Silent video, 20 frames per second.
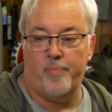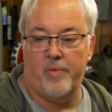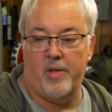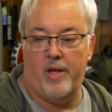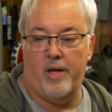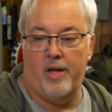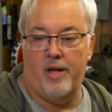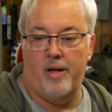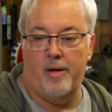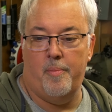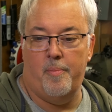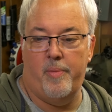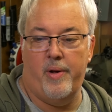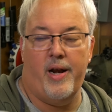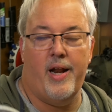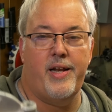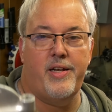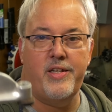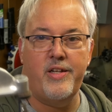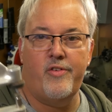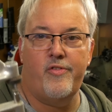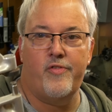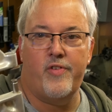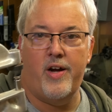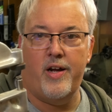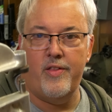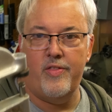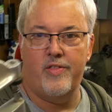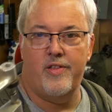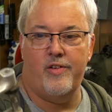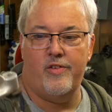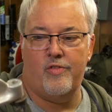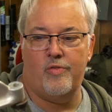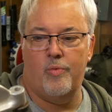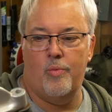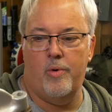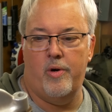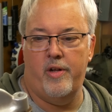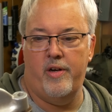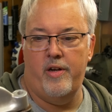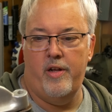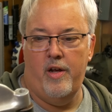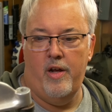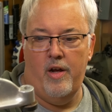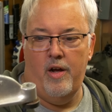but I did find this one